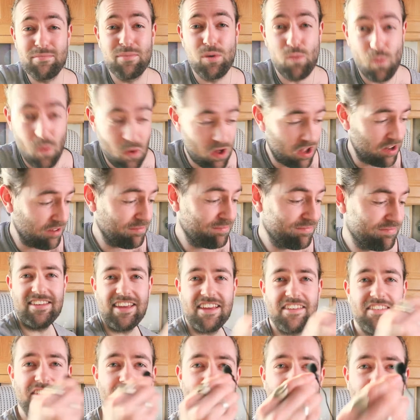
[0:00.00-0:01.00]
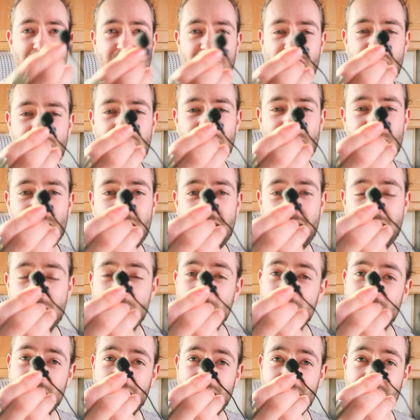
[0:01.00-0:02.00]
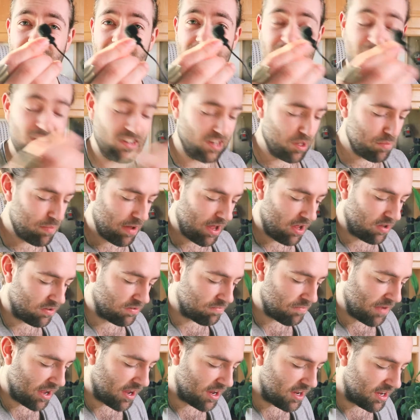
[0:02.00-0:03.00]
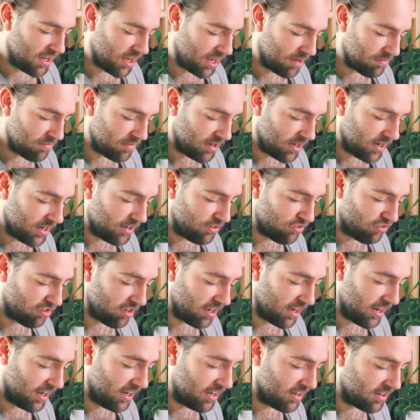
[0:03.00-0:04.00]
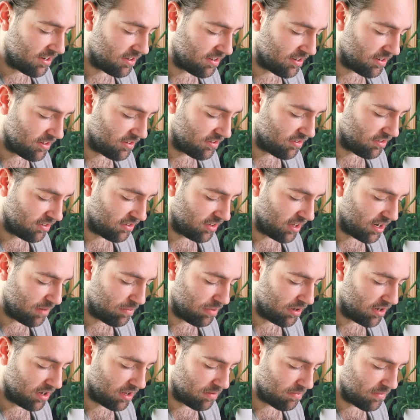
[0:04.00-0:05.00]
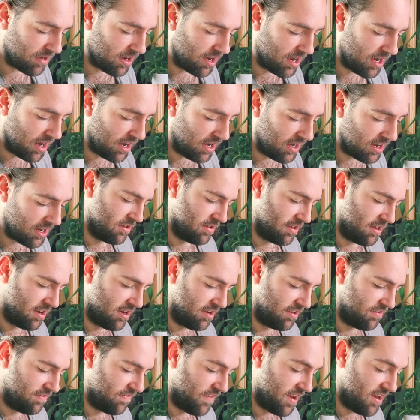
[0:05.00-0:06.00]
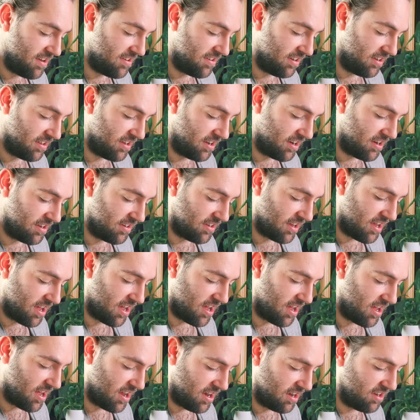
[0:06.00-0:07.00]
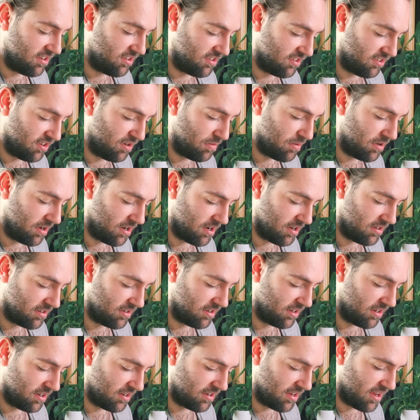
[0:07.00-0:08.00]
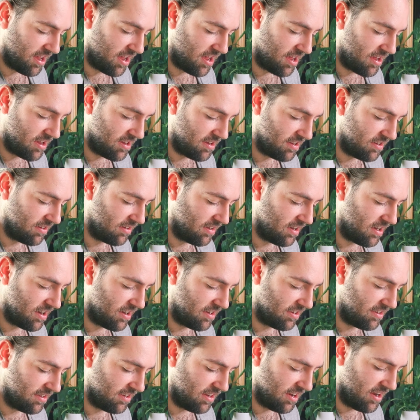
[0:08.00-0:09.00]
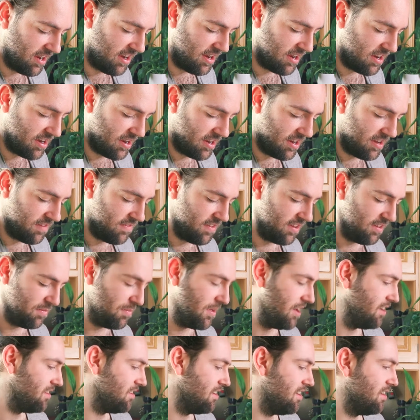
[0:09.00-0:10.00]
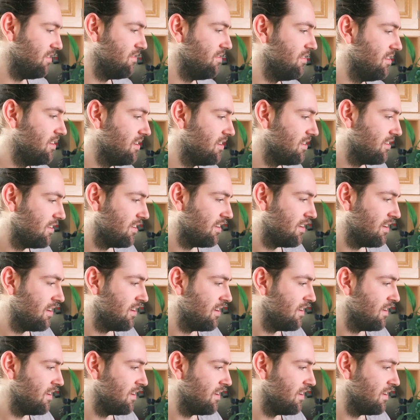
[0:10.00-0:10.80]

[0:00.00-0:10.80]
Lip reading: number 1. Test number 2, I'm using this little lapel mic. I'm literally just going to put it on my knee so that it's facing the guitar and it's super close to the guitar. So let's see if this makes a difference.